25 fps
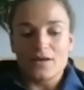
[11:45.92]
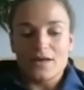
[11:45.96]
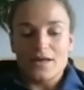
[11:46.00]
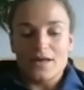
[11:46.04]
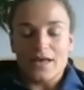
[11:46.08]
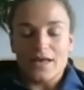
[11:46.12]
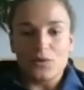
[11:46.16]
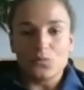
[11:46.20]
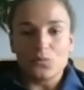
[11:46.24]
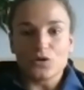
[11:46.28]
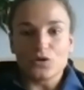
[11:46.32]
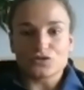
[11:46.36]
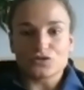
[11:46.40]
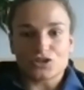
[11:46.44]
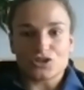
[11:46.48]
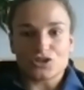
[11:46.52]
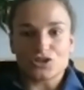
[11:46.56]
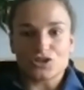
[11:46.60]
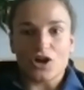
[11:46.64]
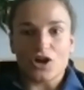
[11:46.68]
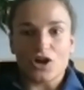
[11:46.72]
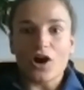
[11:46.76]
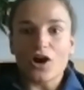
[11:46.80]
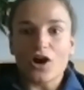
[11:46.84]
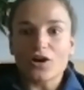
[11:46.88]
It was
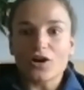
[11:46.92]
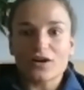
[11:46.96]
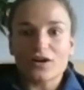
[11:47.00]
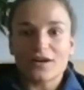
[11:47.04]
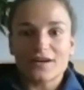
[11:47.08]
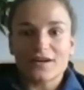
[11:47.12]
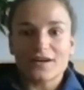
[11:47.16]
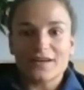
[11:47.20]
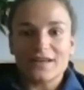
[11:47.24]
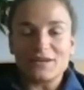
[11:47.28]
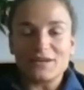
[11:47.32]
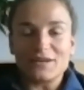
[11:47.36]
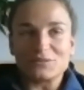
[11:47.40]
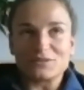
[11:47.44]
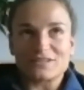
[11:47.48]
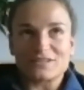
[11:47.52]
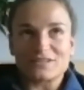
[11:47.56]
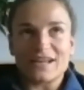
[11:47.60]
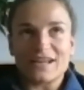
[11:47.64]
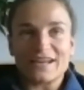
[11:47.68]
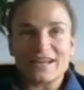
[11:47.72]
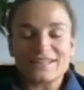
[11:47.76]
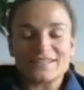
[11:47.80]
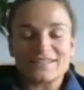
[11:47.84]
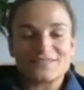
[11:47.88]
a shock. It was
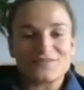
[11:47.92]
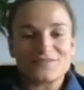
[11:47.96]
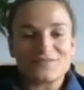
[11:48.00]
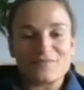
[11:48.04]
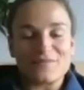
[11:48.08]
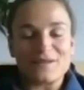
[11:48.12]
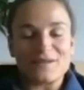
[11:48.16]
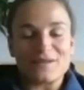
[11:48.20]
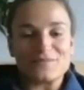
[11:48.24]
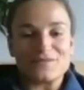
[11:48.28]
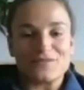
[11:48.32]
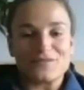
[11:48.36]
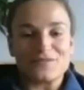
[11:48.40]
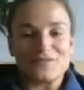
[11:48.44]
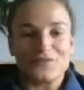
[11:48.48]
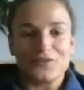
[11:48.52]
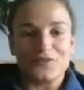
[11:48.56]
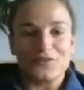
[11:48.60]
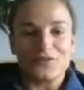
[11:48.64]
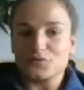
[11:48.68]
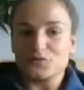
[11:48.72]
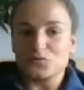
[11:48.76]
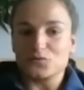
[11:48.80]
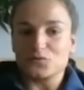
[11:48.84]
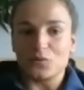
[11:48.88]
nice for maybe the
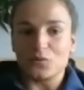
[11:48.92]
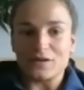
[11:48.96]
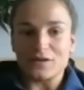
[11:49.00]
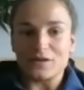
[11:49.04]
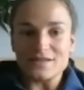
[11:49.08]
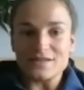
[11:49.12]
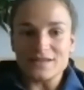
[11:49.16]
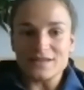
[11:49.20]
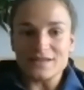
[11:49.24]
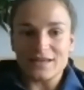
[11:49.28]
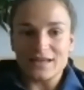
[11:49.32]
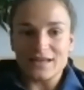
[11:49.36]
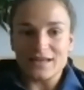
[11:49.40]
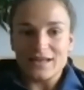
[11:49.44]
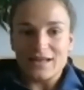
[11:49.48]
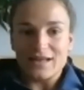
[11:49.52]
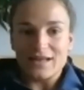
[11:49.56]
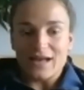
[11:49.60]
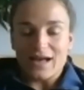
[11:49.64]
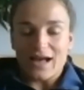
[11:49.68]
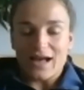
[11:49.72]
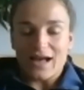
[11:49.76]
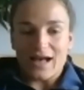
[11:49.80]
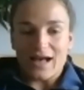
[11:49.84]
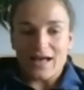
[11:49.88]
first week,
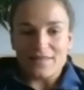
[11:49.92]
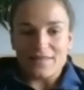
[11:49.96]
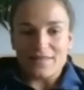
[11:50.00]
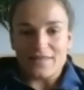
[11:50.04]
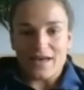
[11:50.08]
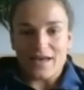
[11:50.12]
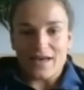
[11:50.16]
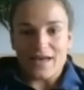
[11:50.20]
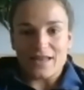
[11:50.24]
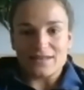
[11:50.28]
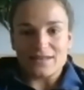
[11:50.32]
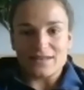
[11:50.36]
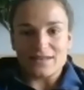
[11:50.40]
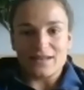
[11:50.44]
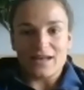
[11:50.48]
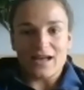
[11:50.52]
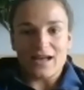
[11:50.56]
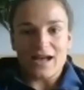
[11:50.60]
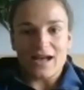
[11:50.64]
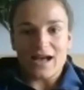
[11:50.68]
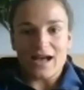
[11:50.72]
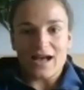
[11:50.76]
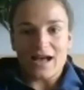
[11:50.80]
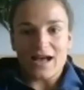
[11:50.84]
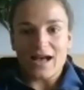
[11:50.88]
and then
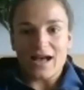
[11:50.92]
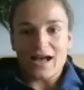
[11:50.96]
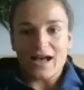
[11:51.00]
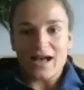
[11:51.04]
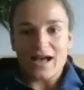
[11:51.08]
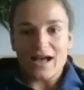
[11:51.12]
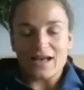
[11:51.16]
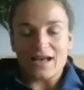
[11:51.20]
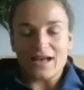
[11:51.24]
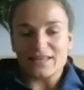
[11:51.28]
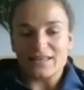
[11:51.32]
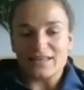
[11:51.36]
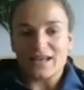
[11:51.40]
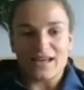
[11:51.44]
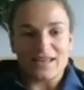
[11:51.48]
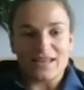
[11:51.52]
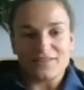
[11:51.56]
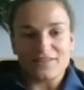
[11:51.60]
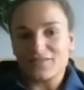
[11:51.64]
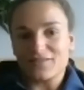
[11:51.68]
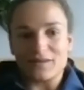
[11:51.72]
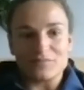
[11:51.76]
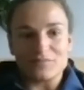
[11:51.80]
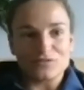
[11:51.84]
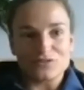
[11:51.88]
I kind of
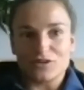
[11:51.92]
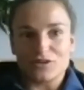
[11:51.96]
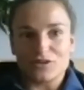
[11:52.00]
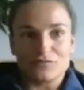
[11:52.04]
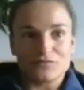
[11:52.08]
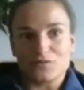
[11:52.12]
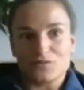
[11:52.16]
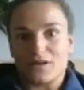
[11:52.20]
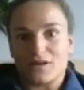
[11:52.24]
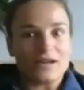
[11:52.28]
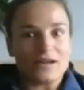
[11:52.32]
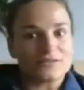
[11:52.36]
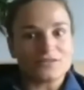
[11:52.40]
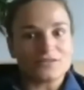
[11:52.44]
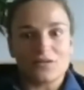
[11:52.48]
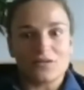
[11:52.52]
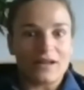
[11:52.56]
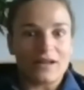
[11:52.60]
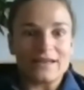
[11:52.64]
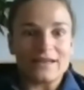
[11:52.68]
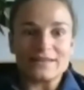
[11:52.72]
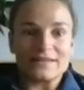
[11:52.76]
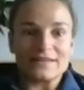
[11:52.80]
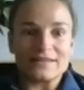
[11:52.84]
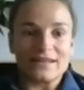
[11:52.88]
came to terms with that. I don't
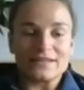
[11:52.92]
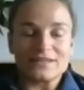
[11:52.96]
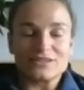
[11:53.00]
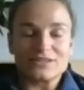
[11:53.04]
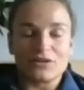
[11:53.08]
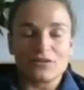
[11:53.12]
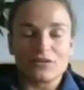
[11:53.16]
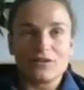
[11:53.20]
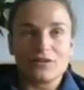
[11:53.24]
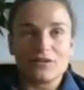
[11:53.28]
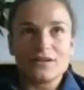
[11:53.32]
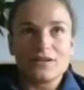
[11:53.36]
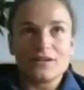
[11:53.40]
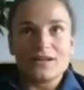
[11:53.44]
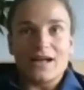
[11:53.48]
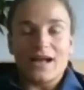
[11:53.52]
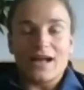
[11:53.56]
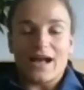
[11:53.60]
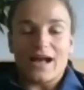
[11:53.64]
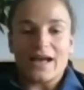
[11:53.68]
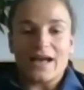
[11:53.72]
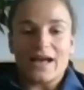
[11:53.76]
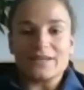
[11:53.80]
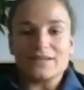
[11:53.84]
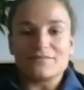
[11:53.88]
like this. So
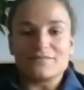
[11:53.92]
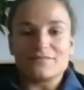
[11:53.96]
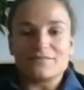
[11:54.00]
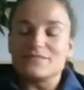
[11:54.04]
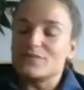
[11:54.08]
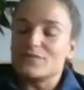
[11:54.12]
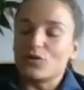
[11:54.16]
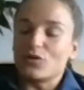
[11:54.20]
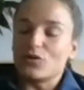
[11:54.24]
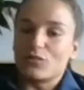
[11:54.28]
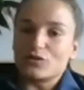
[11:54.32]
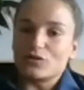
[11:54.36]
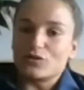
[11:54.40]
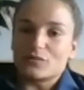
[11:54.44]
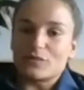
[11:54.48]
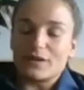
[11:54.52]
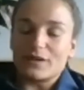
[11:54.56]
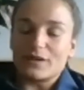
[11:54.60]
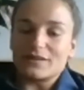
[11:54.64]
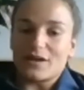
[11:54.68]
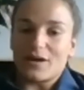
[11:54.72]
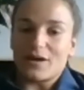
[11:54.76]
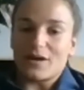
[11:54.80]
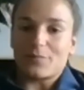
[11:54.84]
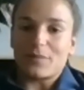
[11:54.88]
I almost
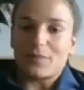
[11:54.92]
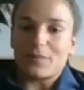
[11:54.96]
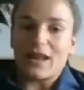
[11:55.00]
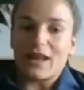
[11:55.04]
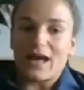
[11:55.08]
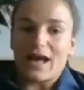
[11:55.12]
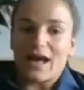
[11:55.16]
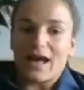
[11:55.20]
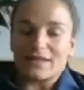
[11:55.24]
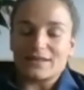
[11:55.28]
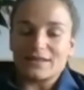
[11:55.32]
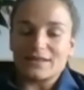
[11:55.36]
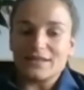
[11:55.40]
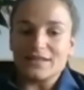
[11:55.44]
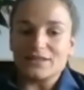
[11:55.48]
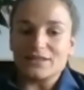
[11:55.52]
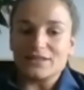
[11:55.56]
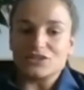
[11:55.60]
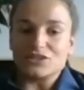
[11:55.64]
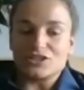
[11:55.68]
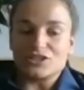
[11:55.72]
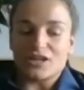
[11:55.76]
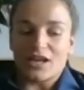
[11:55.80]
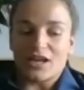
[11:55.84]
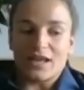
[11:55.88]
made a plan
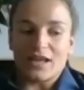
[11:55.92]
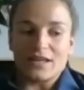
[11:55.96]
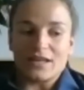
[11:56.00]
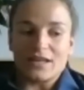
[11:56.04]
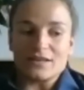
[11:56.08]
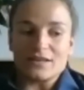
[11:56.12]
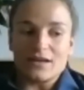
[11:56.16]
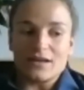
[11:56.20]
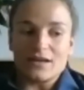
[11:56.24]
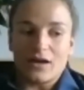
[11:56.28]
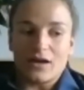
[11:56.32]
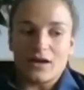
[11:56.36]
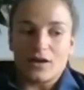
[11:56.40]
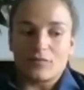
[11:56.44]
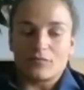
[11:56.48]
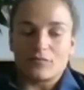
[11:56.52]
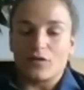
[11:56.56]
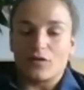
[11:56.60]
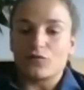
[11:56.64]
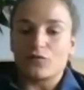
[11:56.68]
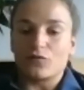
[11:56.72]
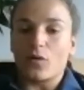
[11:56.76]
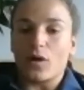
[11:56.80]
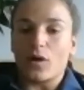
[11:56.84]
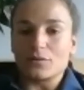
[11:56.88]
each day
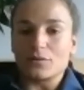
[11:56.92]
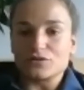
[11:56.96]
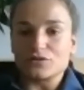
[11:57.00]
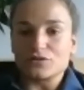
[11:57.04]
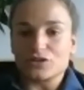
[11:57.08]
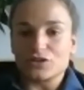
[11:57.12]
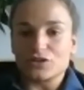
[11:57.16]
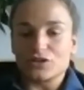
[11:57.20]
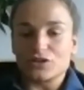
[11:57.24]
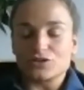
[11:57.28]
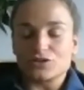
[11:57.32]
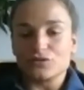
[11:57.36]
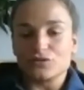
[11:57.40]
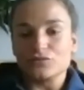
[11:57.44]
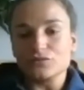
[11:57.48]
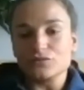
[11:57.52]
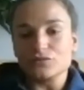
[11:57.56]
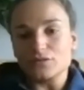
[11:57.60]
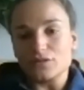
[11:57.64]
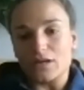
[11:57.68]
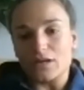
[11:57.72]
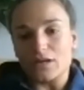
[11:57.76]
of what I was going to do.